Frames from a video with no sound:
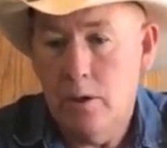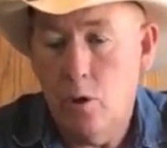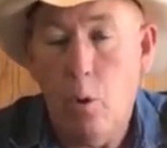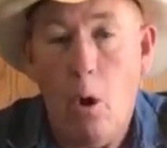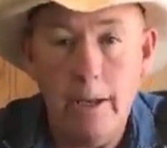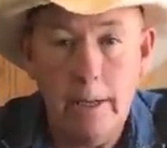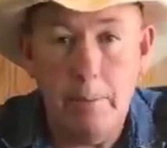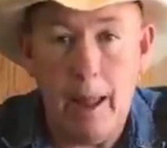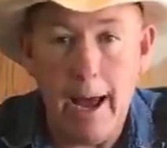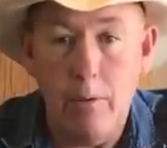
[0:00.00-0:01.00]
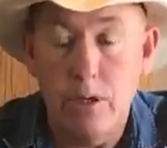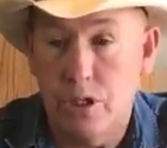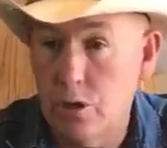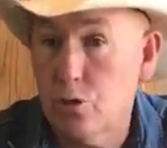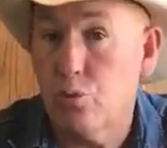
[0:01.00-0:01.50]
quality
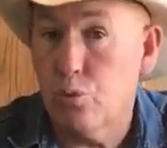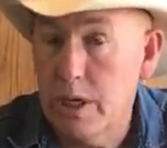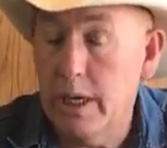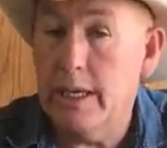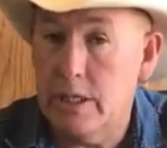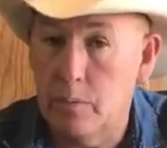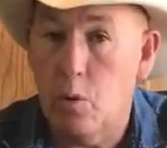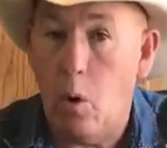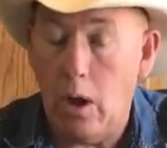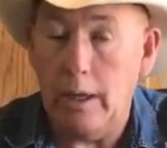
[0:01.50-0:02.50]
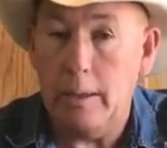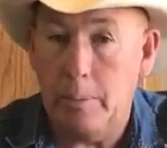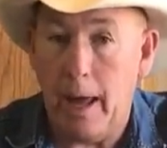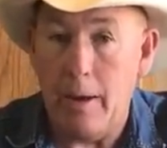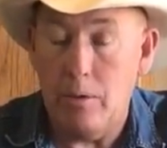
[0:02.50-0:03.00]
plywoods. There's really some
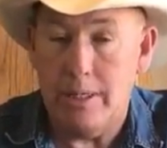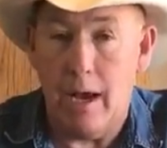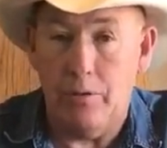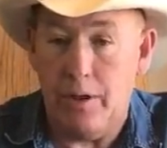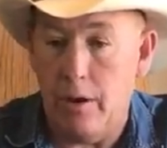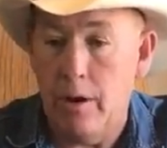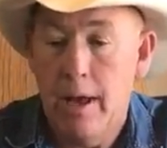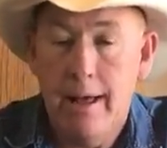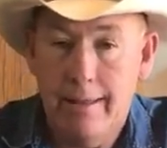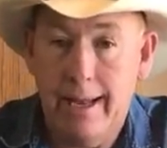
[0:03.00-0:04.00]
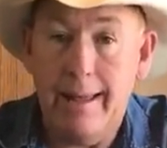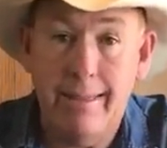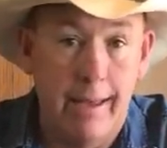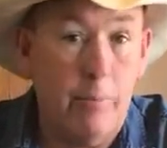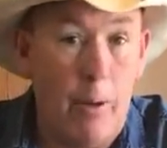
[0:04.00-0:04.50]
quality plywoods out there that
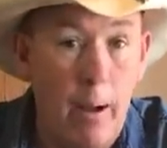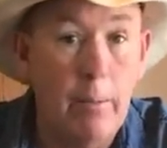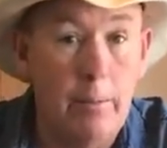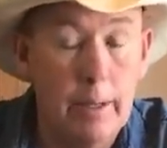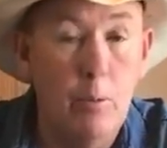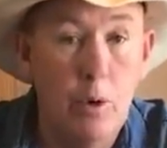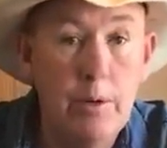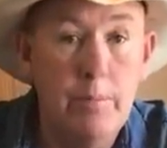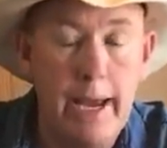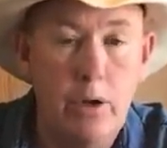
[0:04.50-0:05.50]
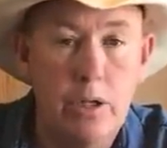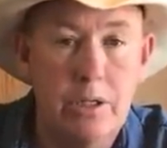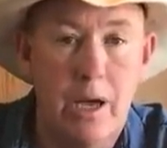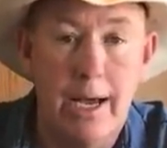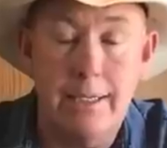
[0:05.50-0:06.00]
I think probably would make
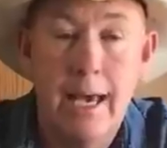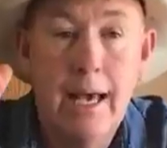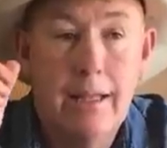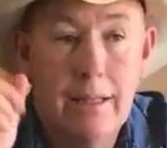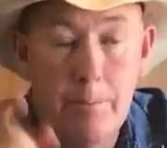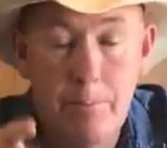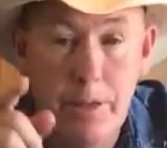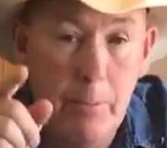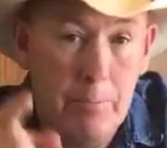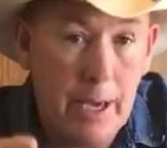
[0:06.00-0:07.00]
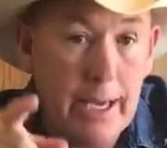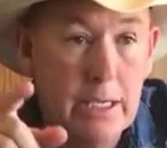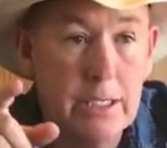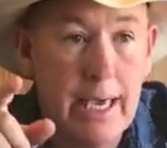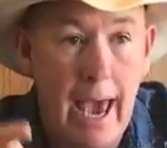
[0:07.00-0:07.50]
good signs. The, the
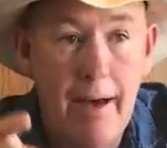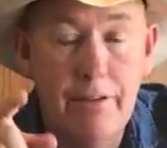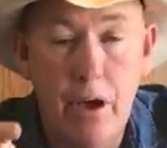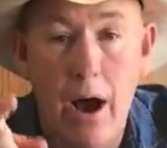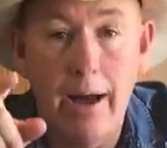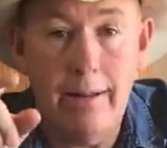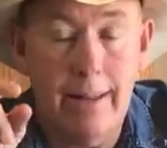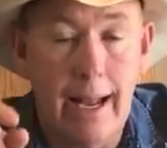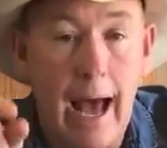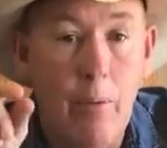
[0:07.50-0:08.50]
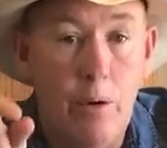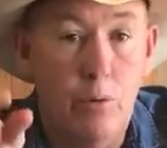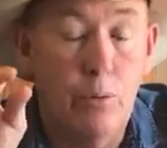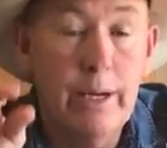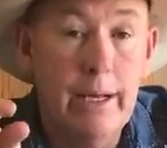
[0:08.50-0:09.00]
biggest caveat that I
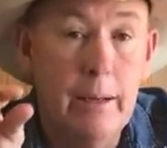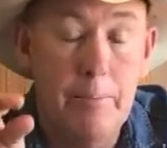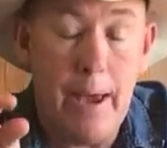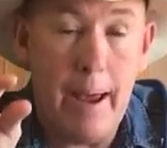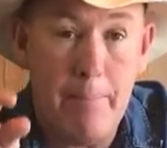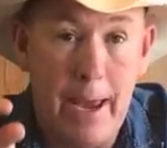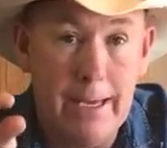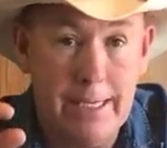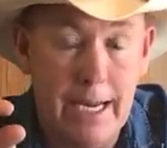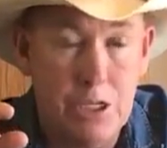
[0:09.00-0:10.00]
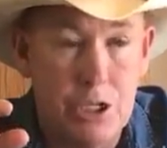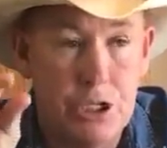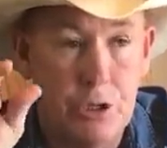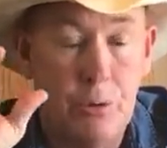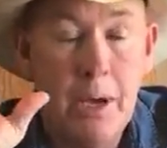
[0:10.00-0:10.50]
would really pay, pay
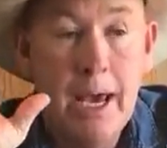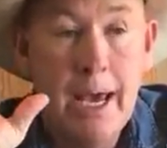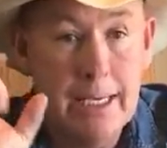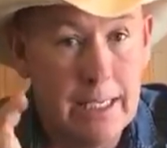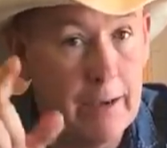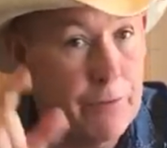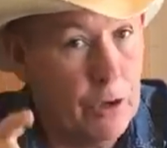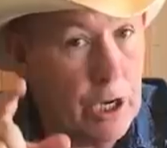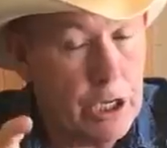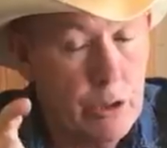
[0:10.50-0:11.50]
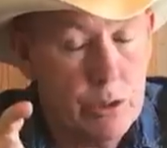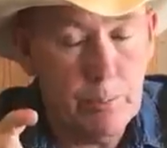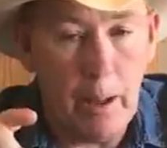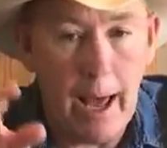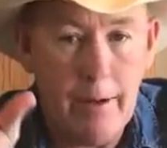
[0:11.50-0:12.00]
attention to is if you're going to
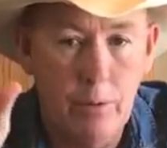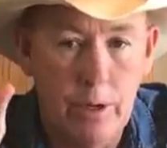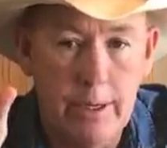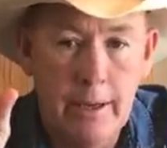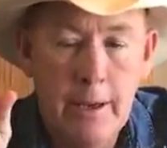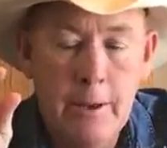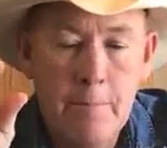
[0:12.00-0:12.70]
use plywood,